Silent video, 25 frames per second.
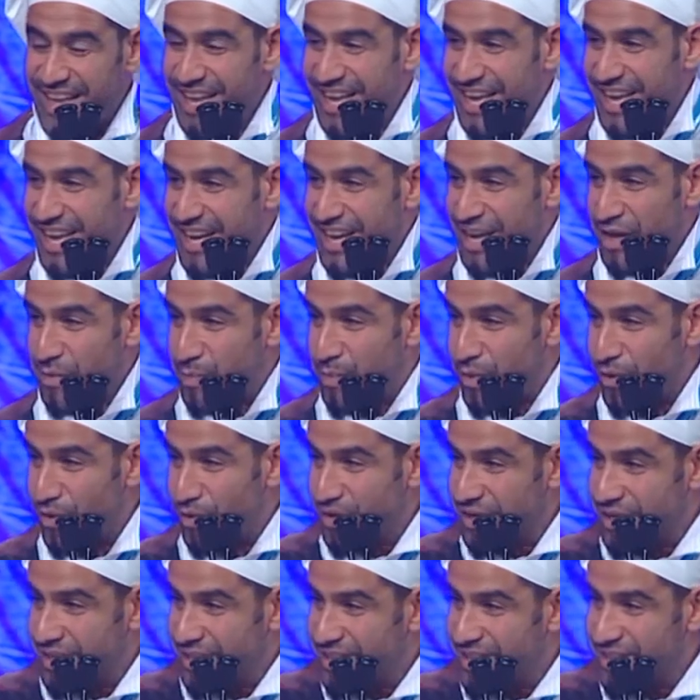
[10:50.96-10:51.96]
And I
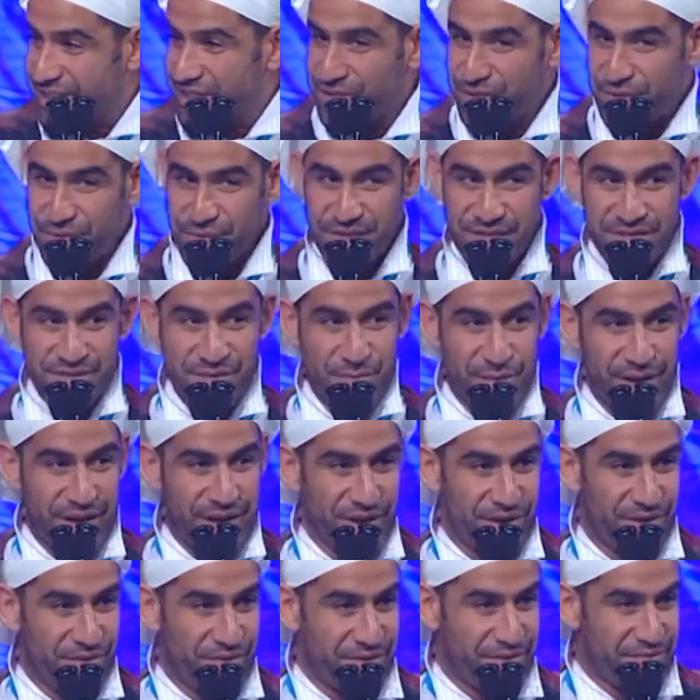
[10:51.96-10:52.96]
point to the smile
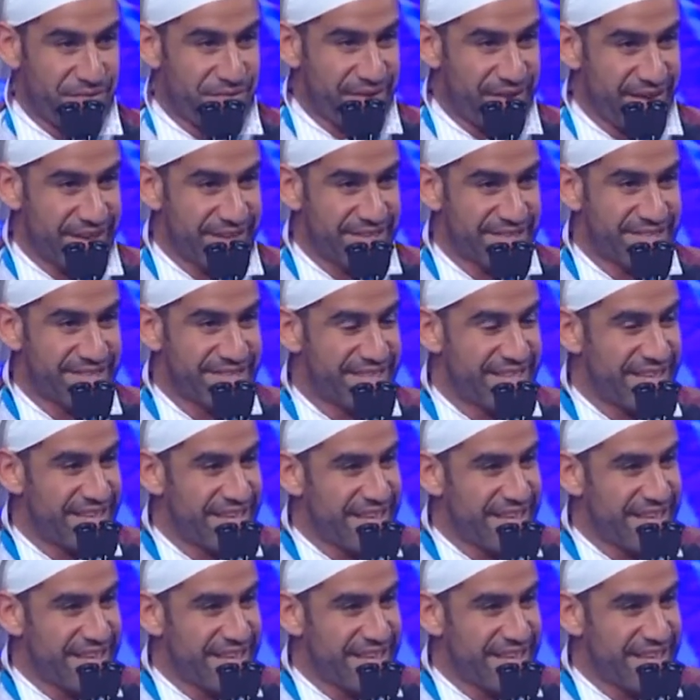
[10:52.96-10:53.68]
on the face.